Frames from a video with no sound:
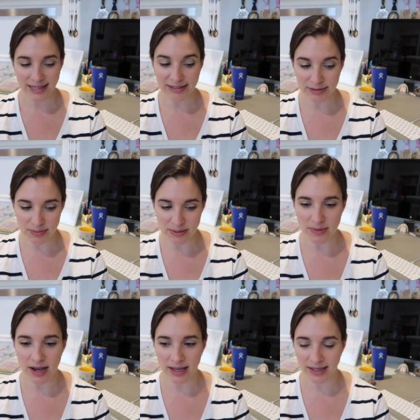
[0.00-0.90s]
That would be
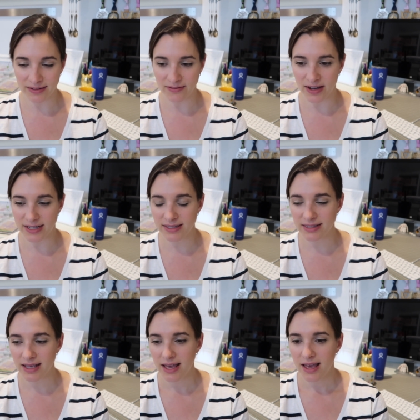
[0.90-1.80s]
my advice.